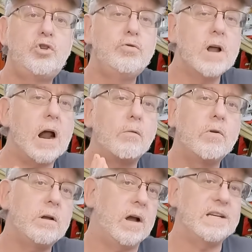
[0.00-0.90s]
do not
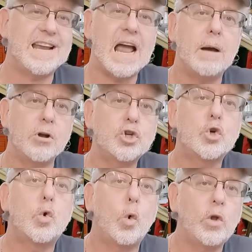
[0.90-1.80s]
realize how
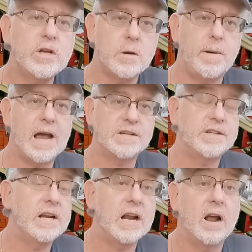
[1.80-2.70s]
much cooling
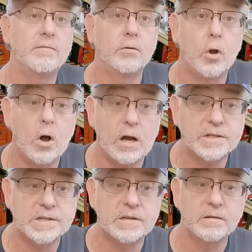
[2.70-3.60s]
capacity they have
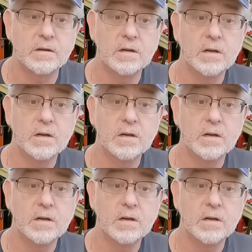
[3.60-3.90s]
lost.